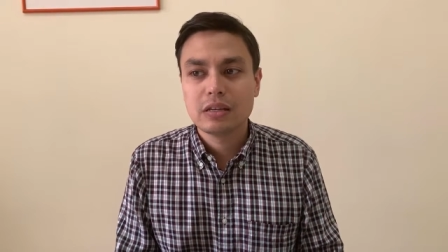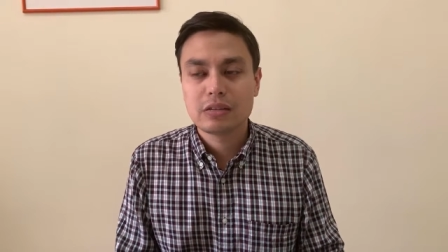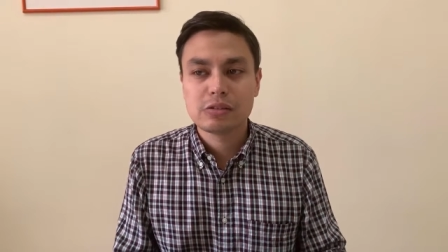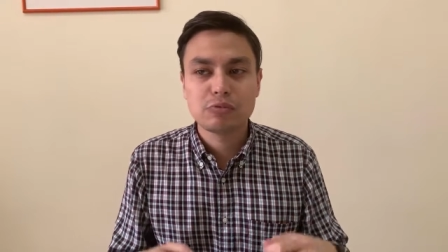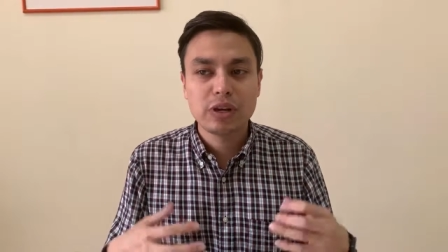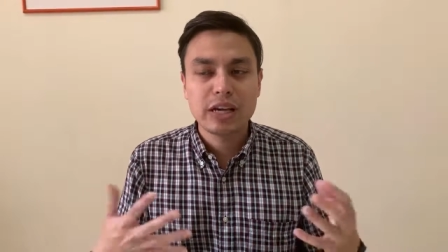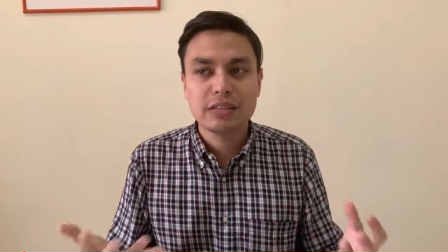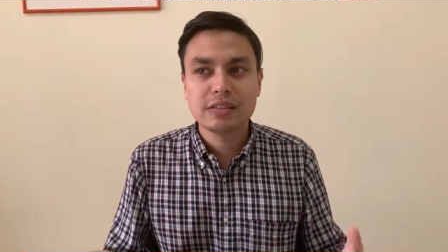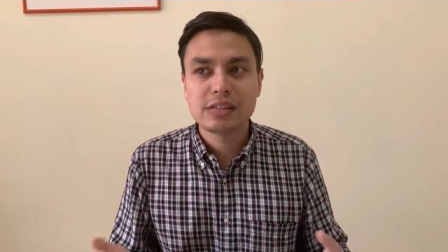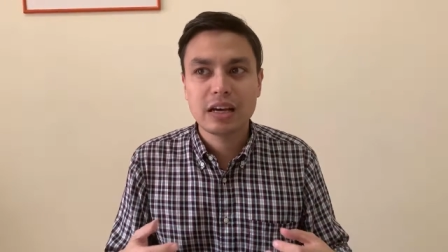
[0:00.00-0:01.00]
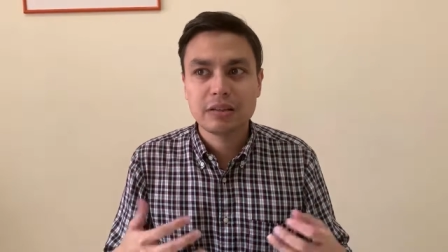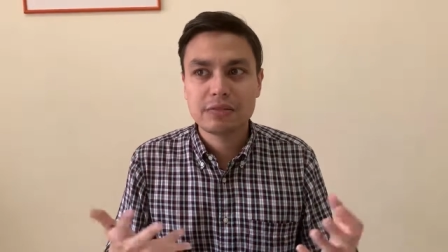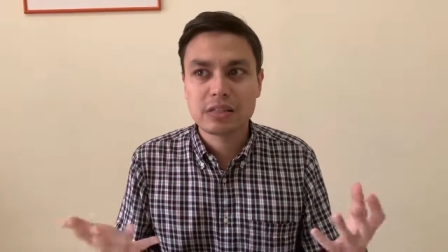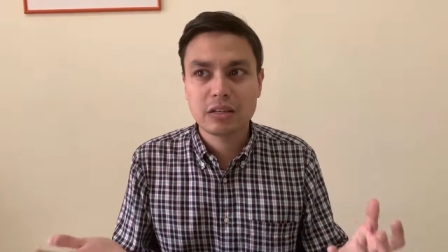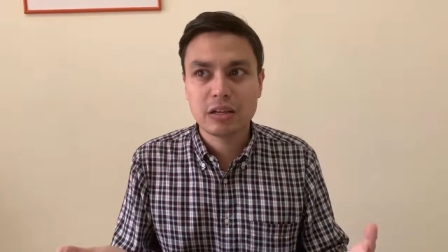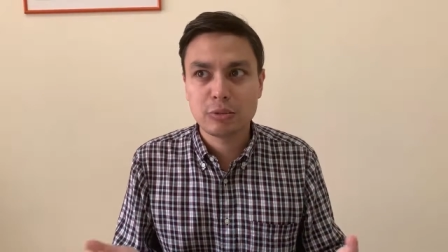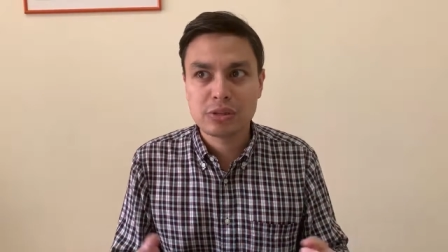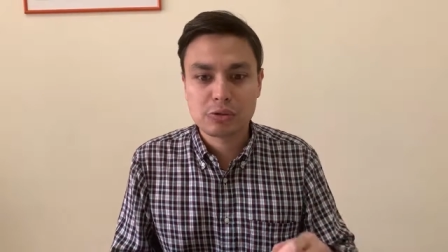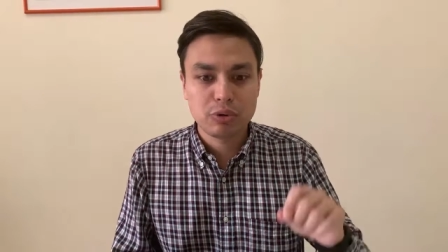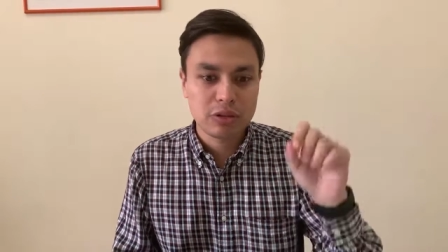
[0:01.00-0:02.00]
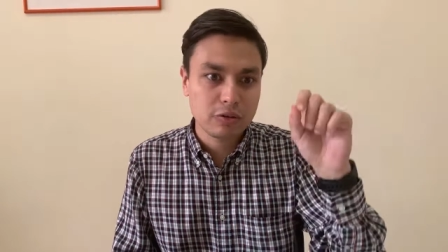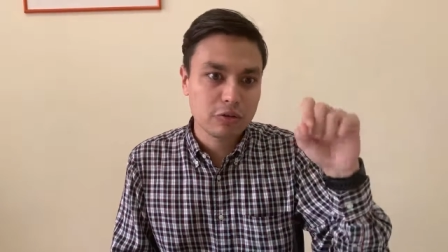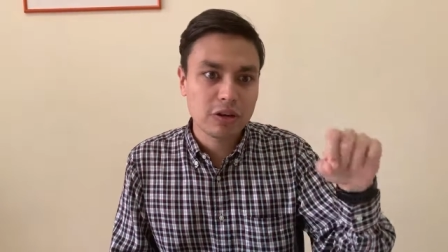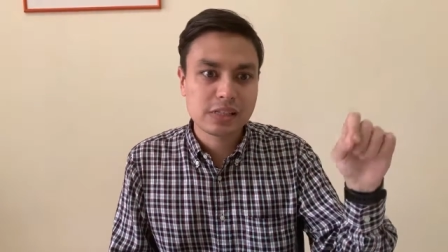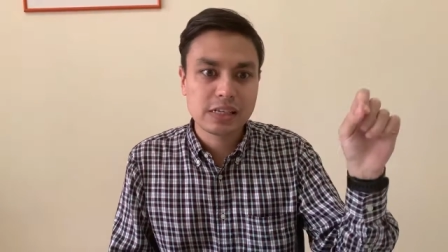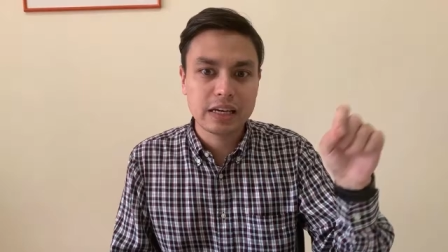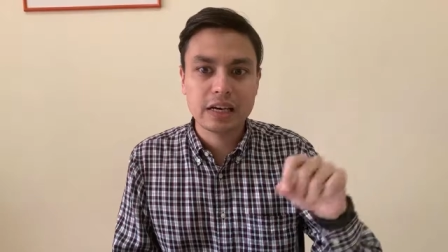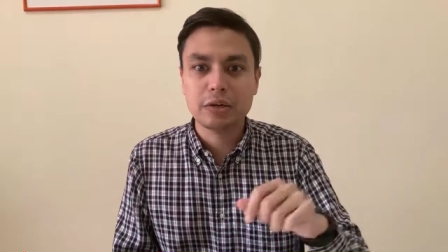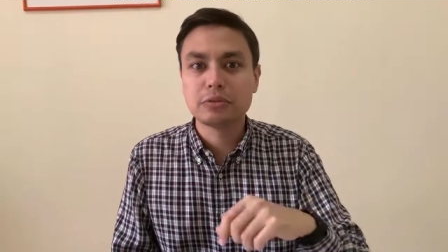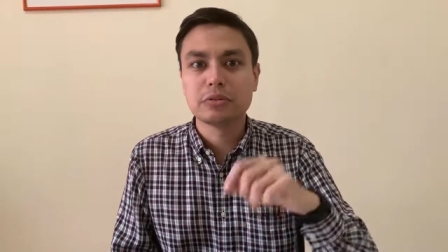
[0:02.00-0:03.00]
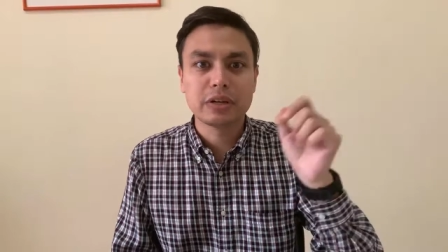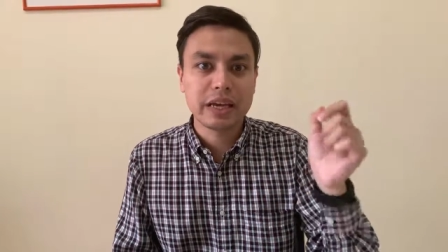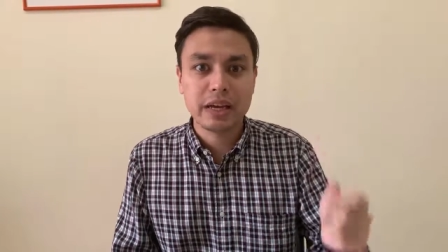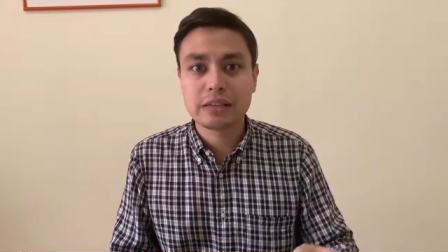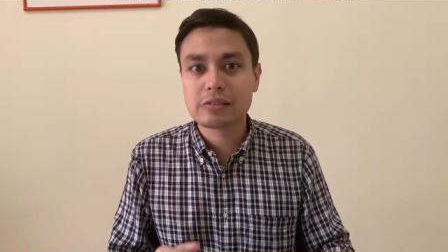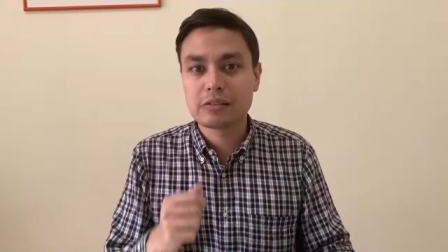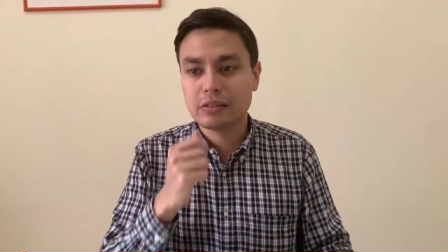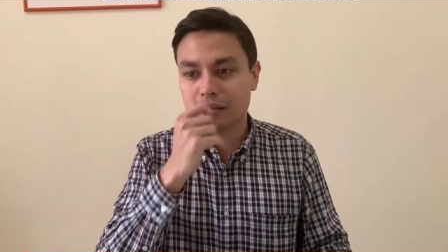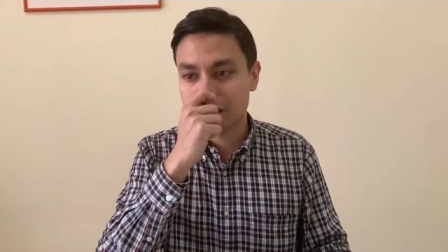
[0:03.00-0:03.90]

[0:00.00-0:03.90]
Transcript: because red is kind of synonymous with crossing out or canceling.